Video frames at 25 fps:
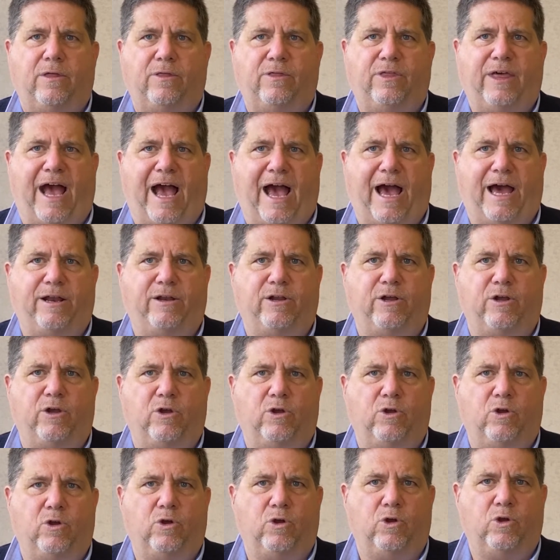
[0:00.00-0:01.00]
that
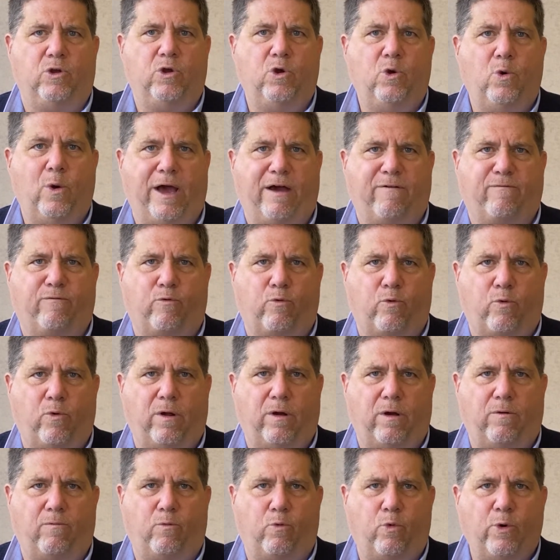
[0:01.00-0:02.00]
you have
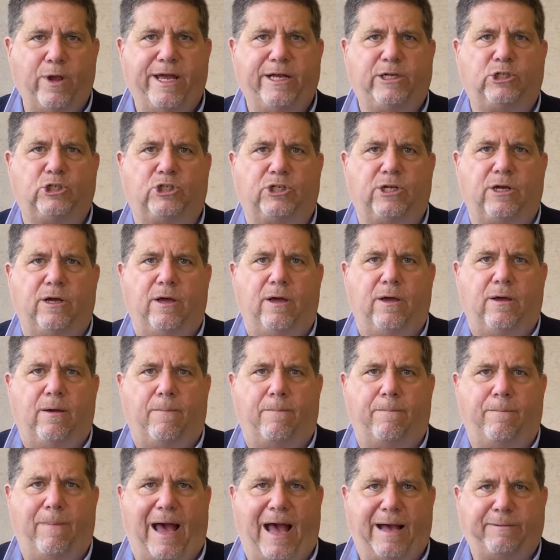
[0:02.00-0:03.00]
reached
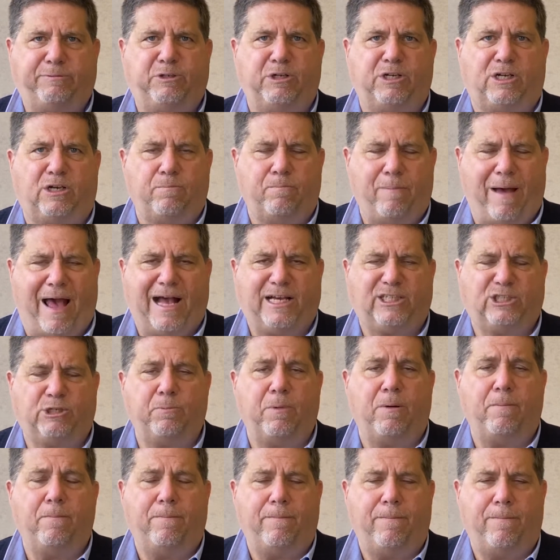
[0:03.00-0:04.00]

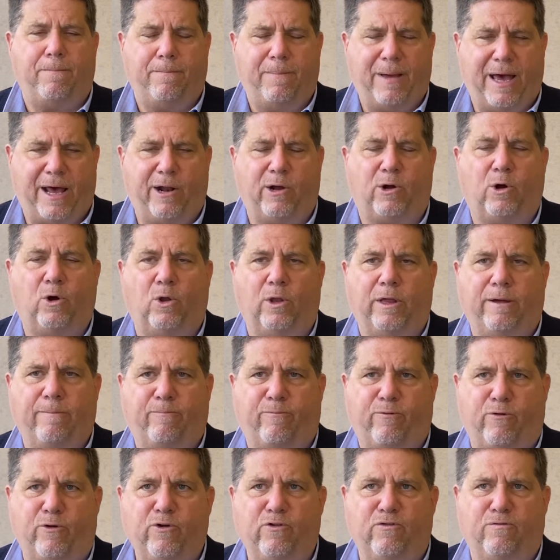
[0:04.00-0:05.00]
maximum medical
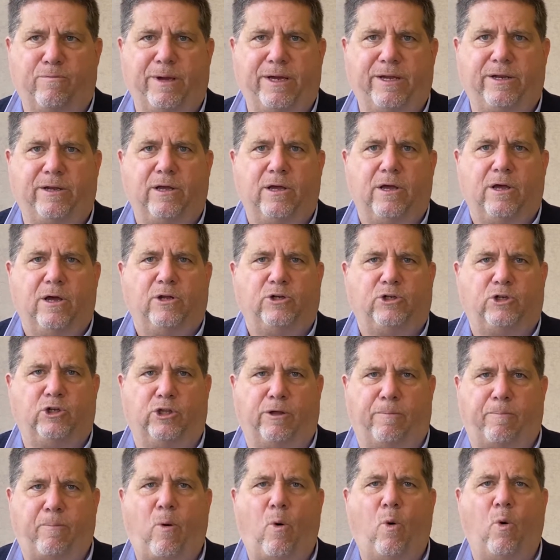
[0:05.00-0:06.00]
improvement to
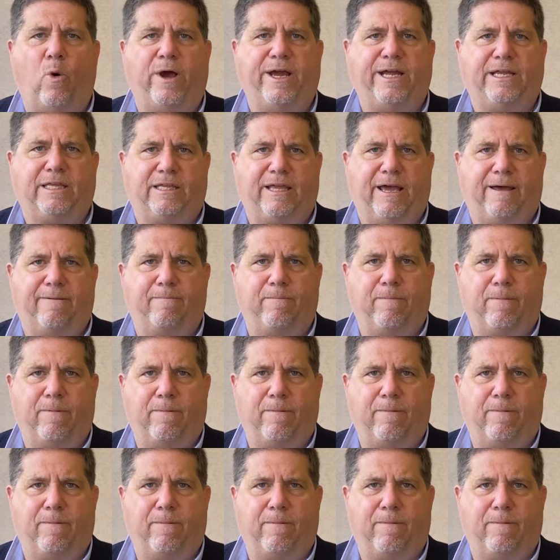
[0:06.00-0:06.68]
the point that